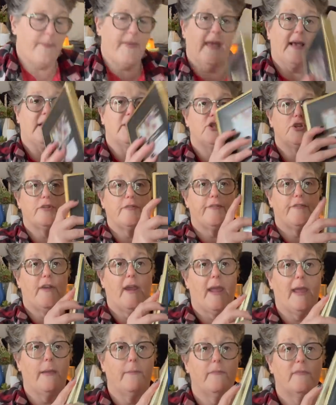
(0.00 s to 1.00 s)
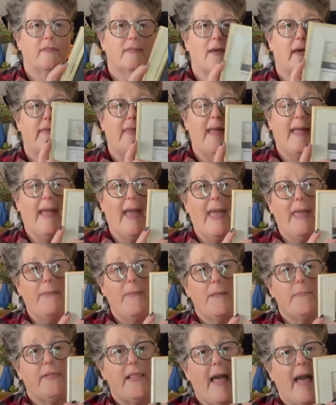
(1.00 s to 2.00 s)
picture frames, and they came
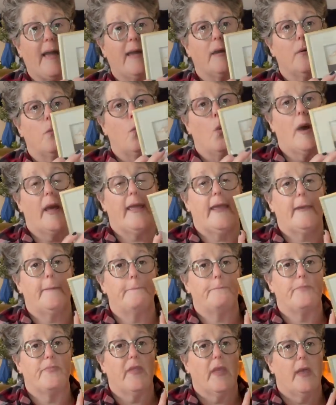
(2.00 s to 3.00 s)
in black and white.